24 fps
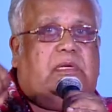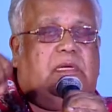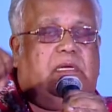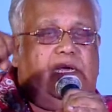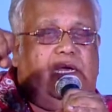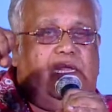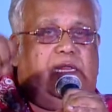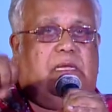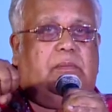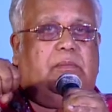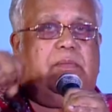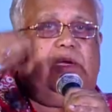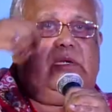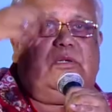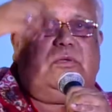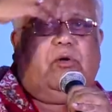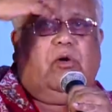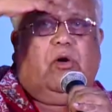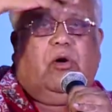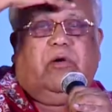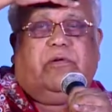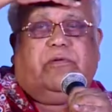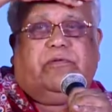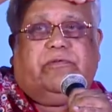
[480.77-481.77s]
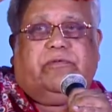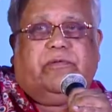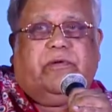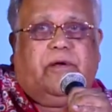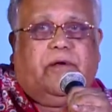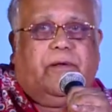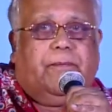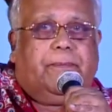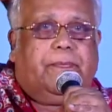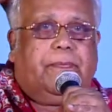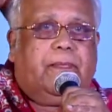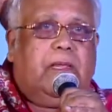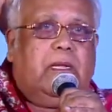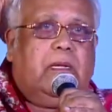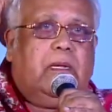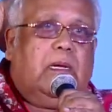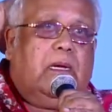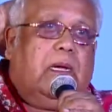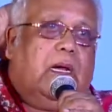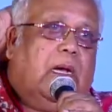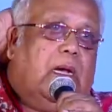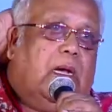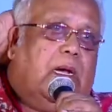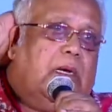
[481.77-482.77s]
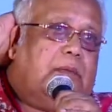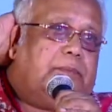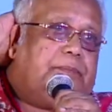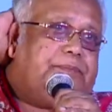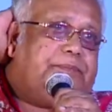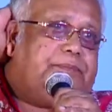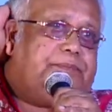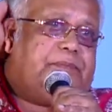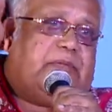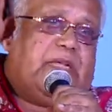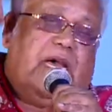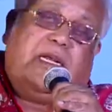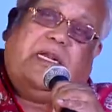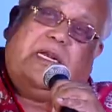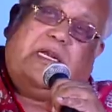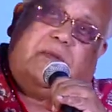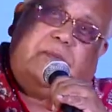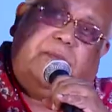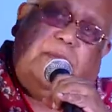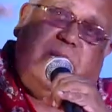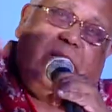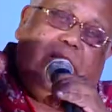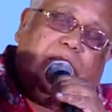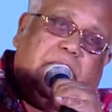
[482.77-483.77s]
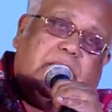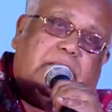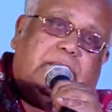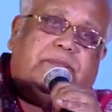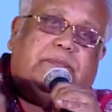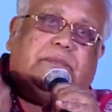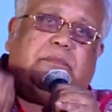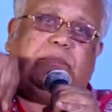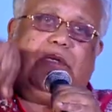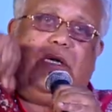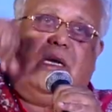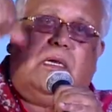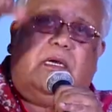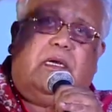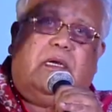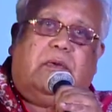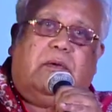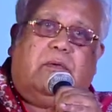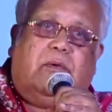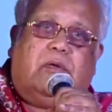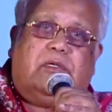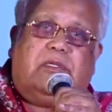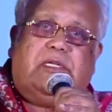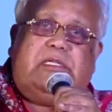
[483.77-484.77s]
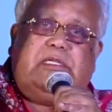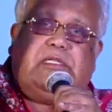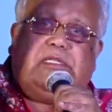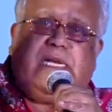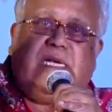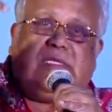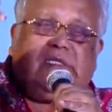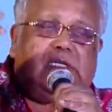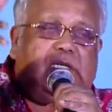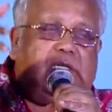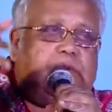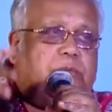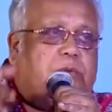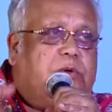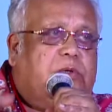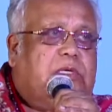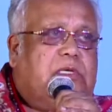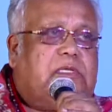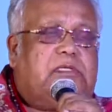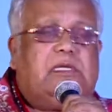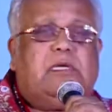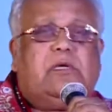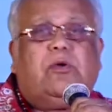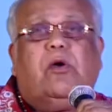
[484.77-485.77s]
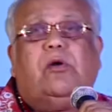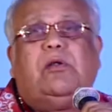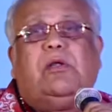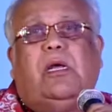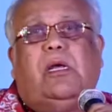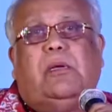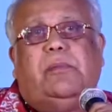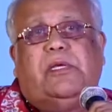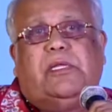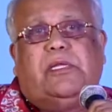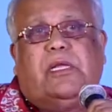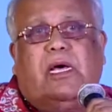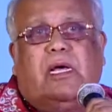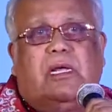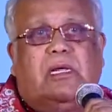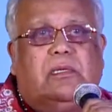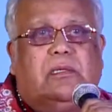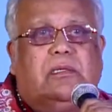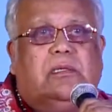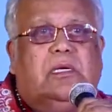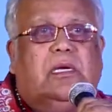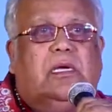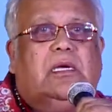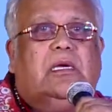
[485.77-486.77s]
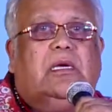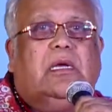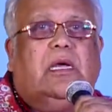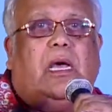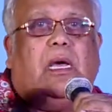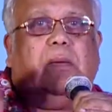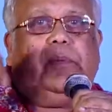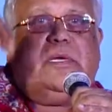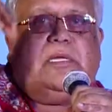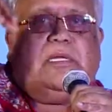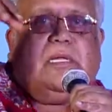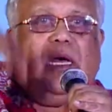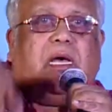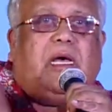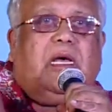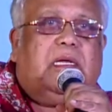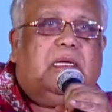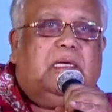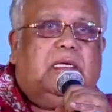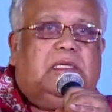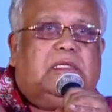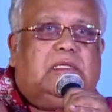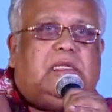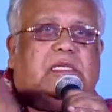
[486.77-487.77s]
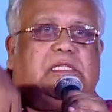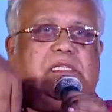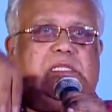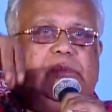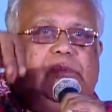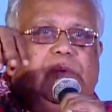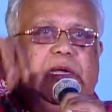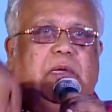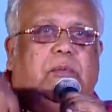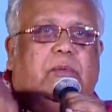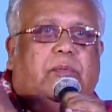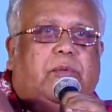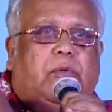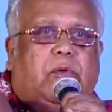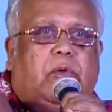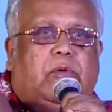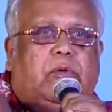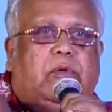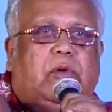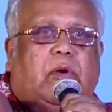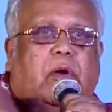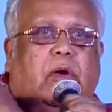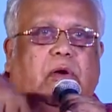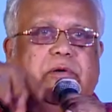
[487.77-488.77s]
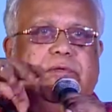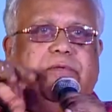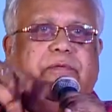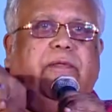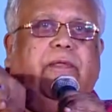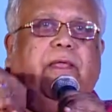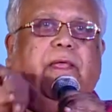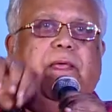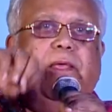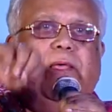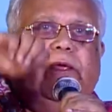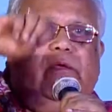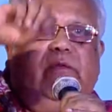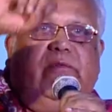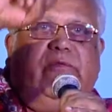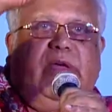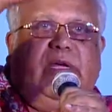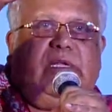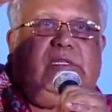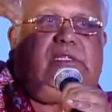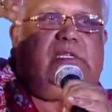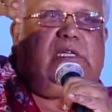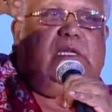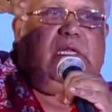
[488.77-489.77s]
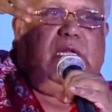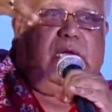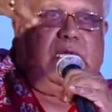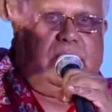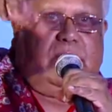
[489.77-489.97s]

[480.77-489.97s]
element of direct meaning, what in Sanskrit poetics they call abhidha. Abhidha is the springboard of Vyanjana,